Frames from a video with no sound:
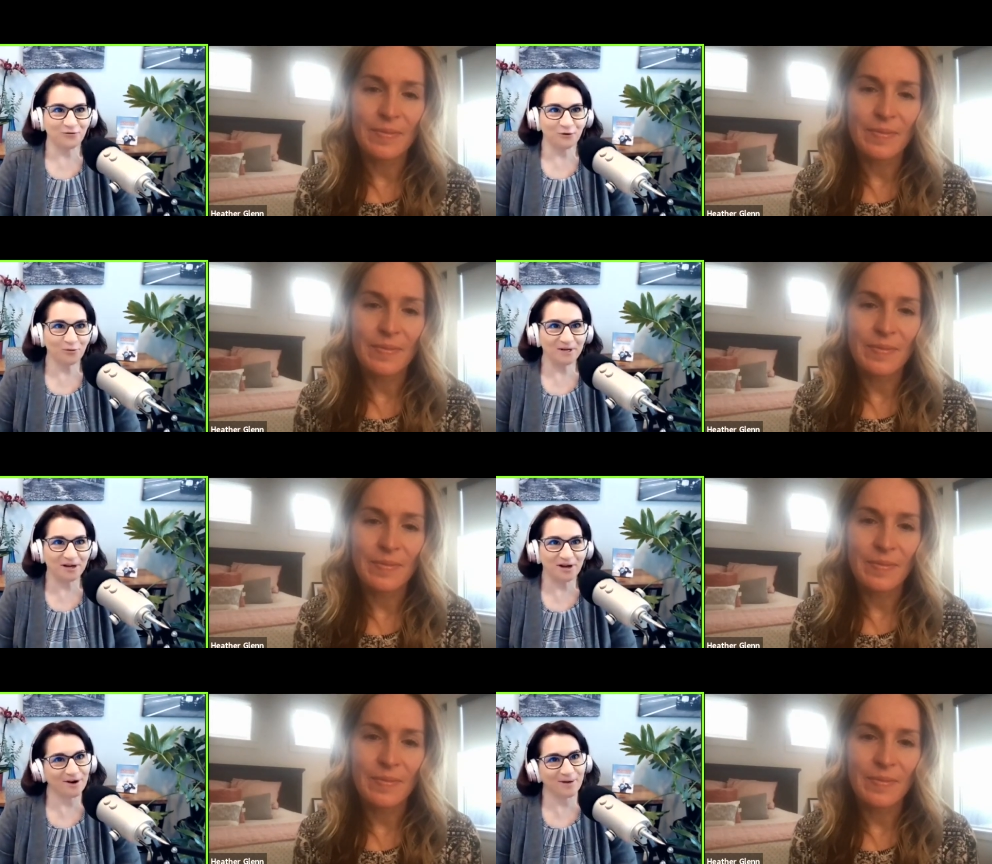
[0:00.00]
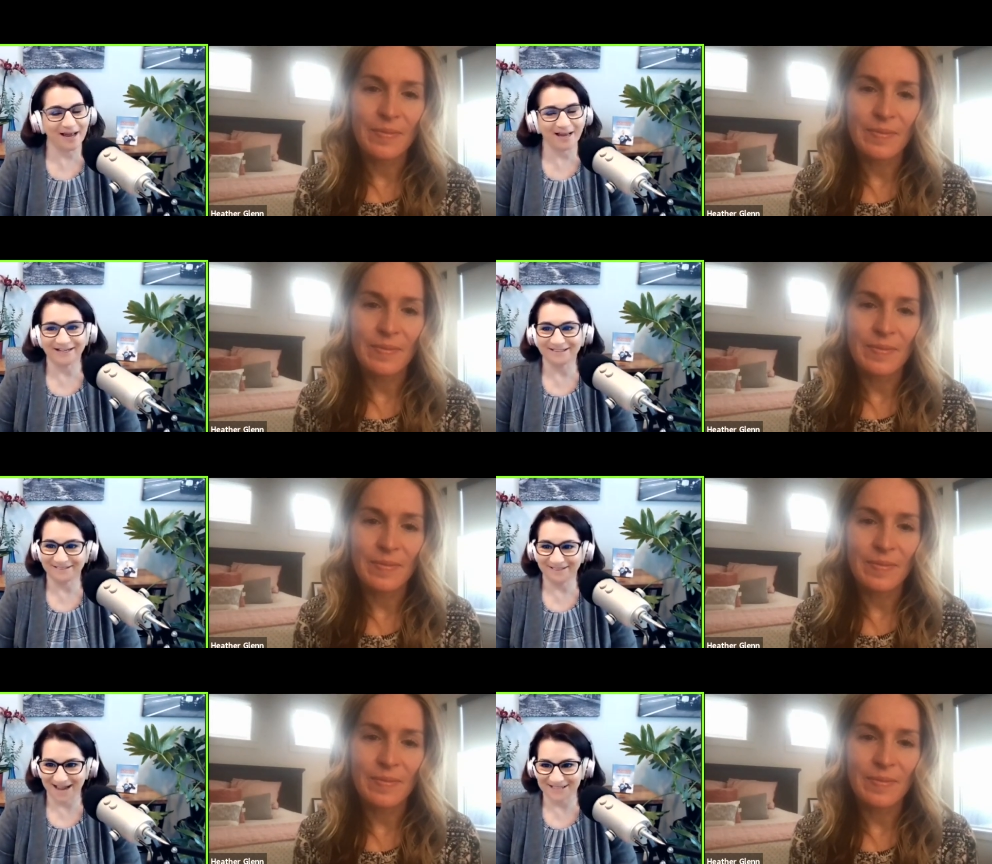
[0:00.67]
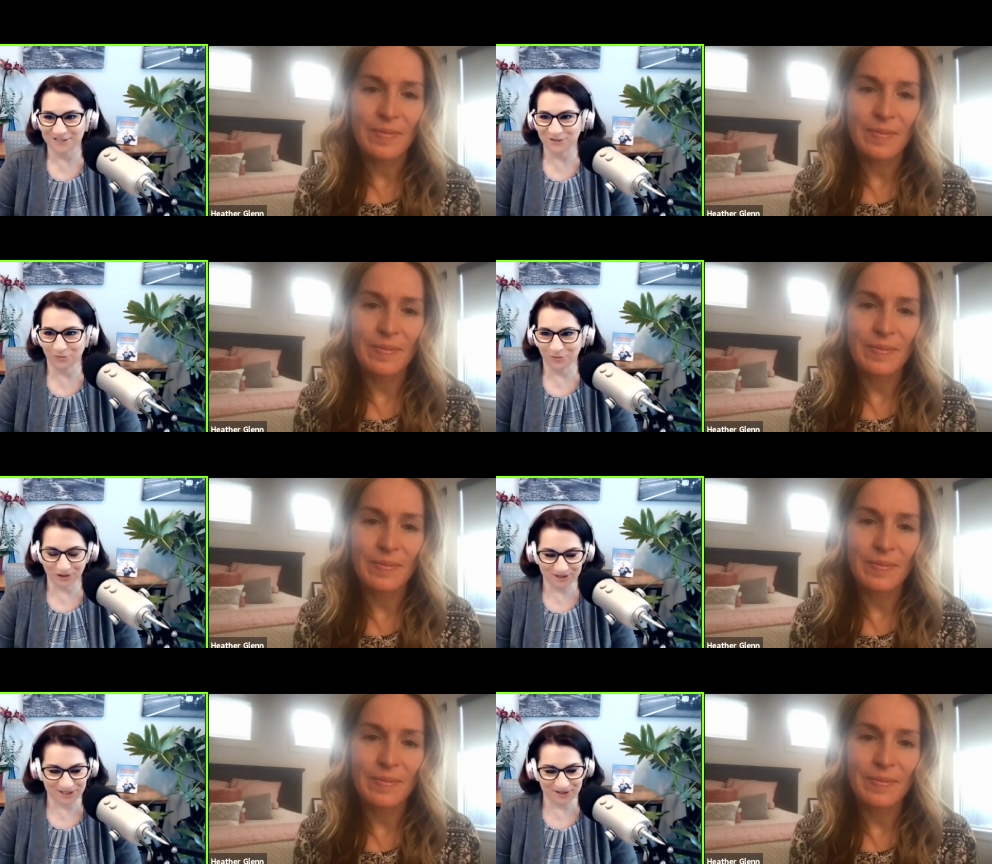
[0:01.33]
Speaker 1: we go, any last
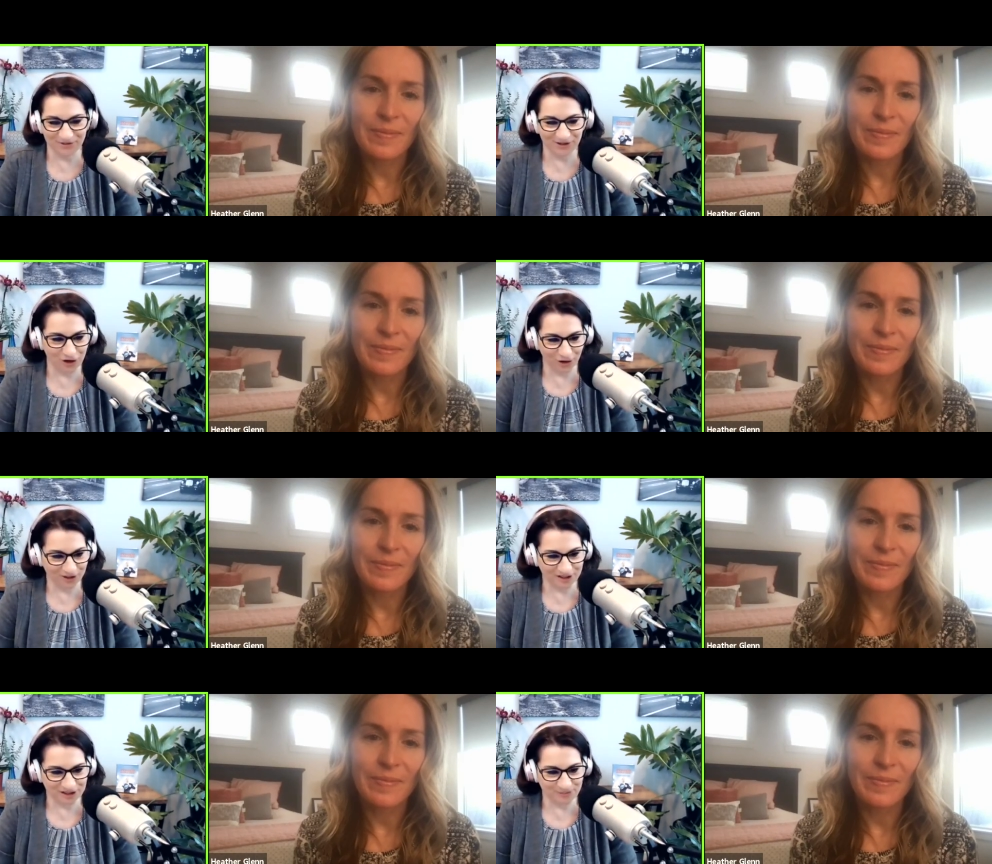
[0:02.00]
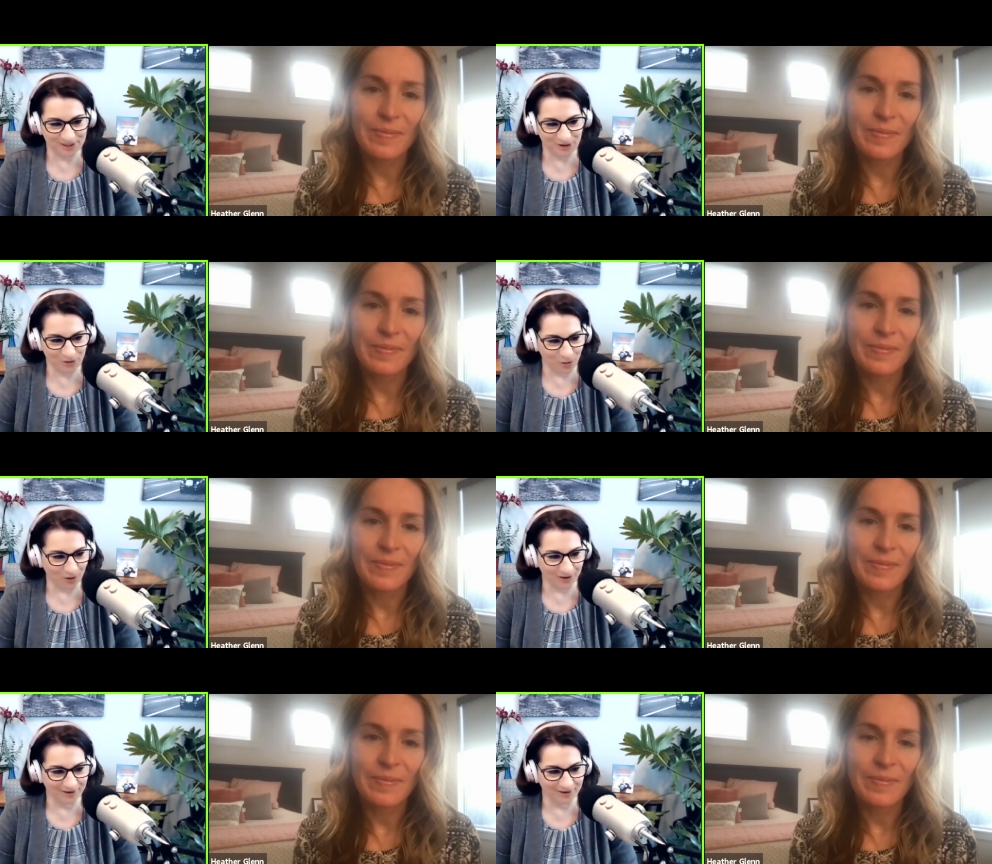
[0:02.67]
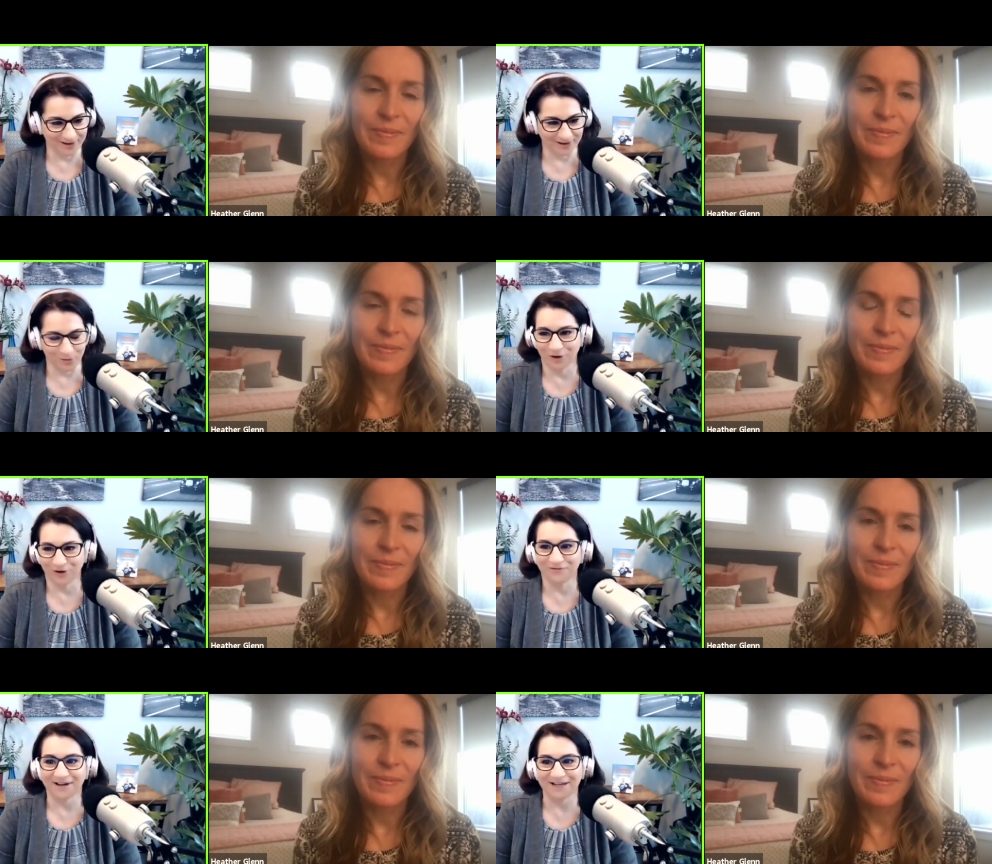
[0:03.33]
words of encouragement or
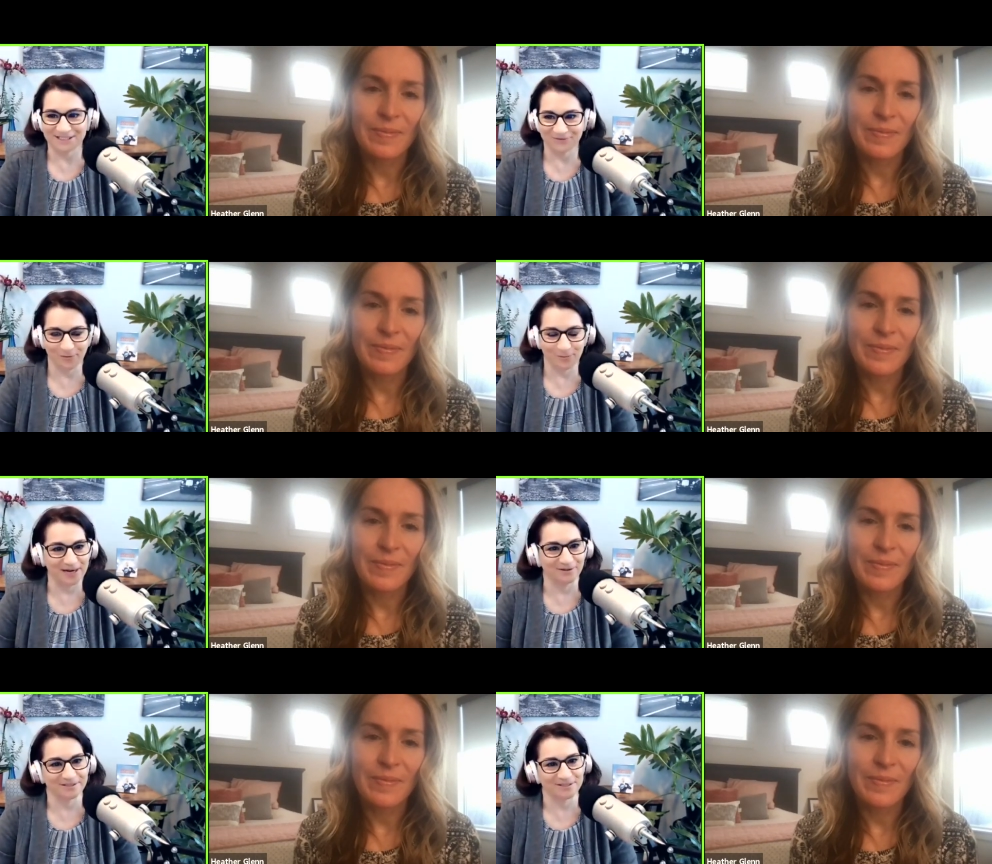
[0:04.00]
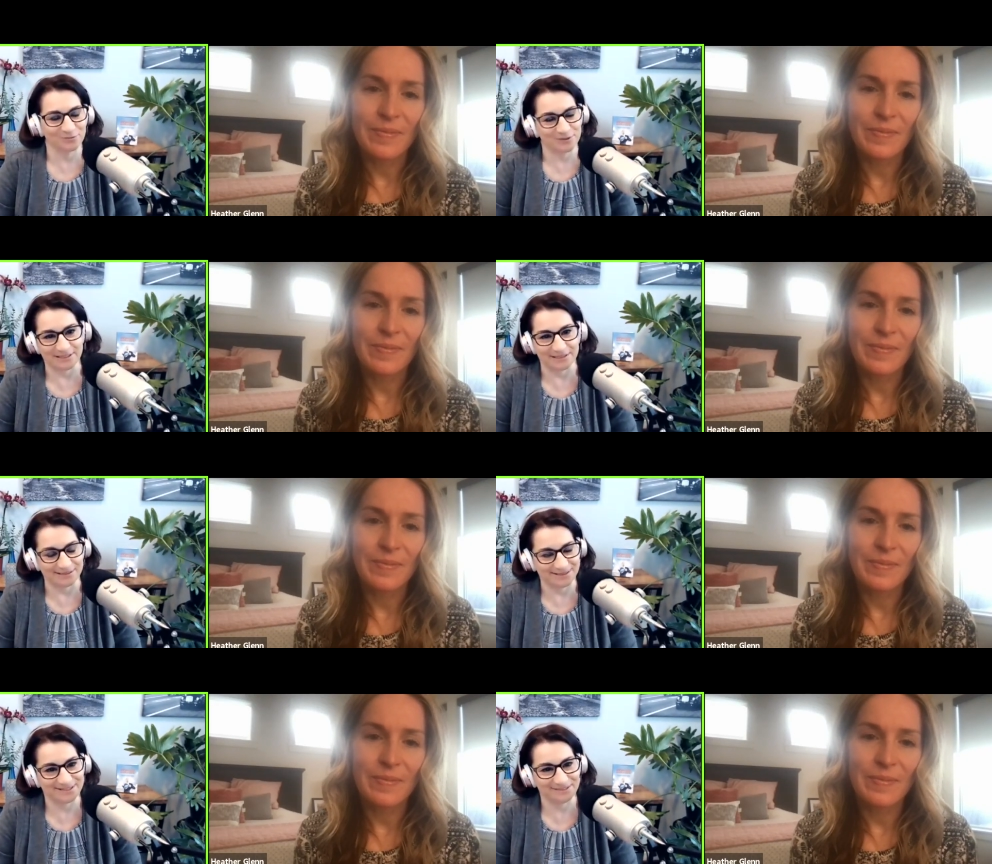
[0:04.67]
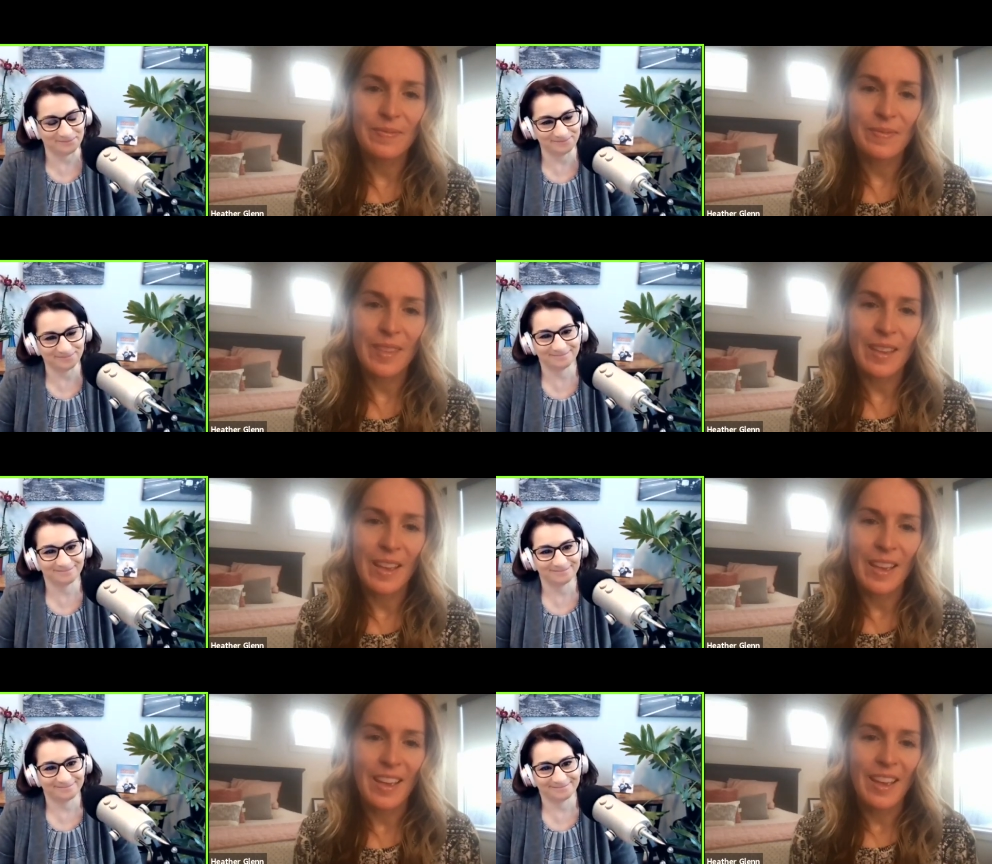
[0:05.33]
advice for parents with teens?
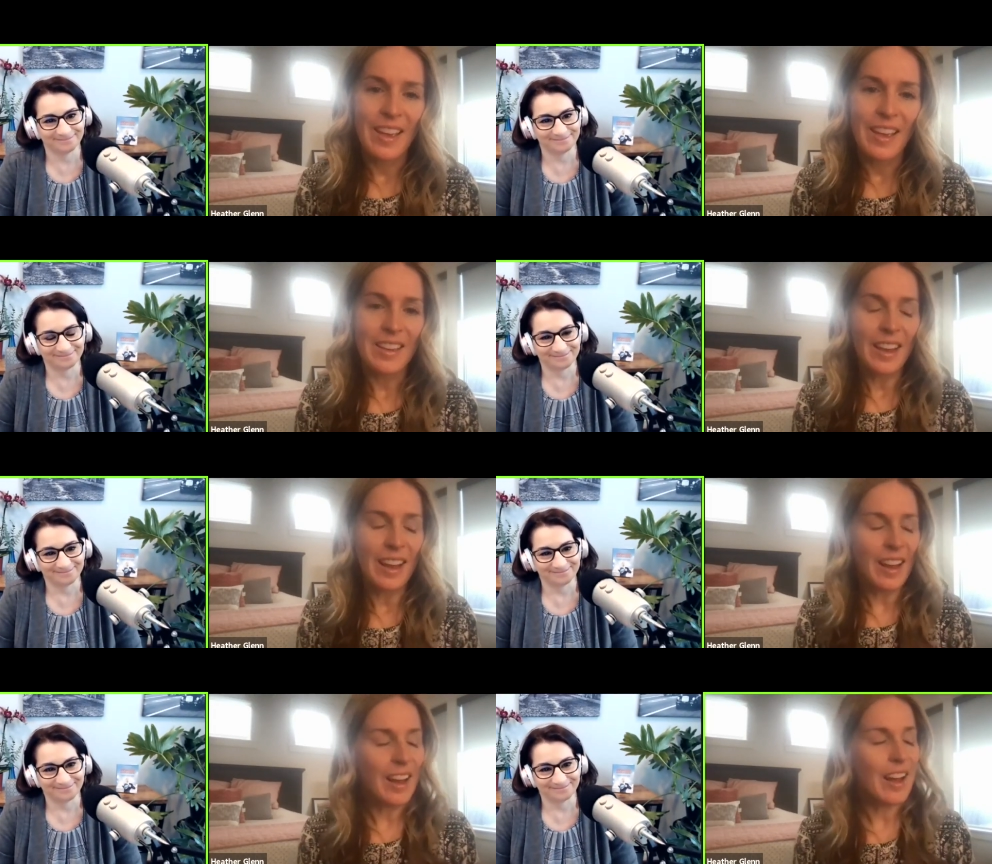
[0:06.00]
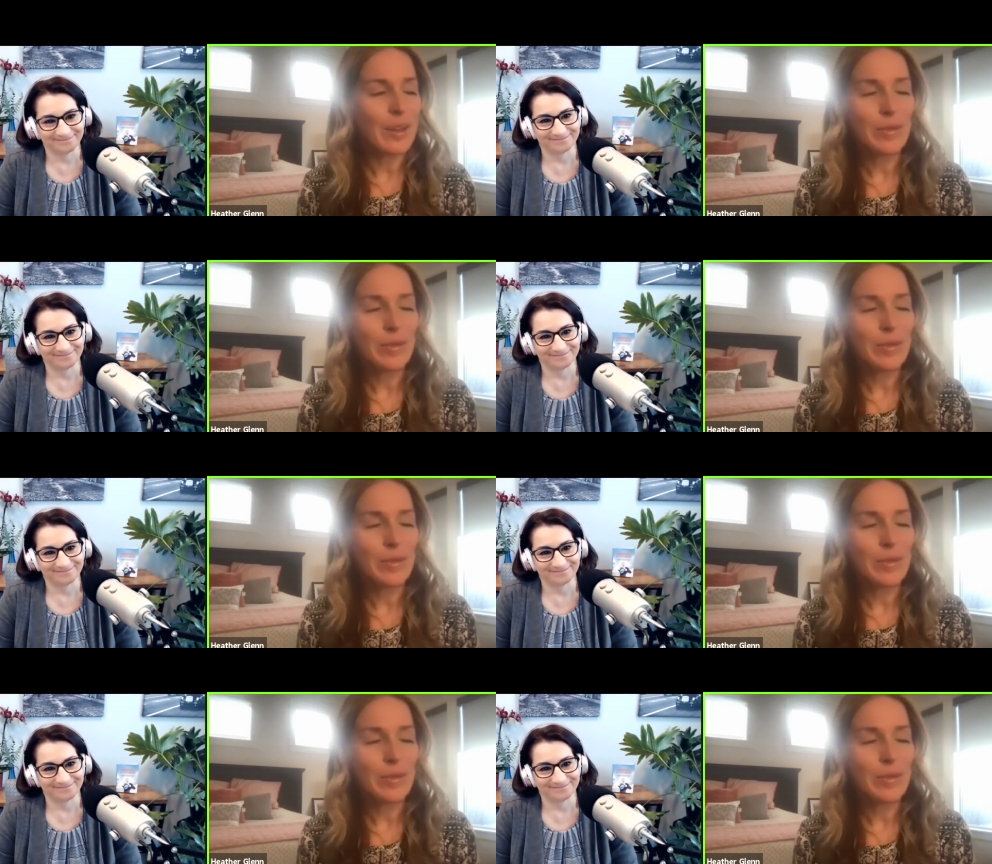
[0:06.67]
Speaker 2: Yeah, I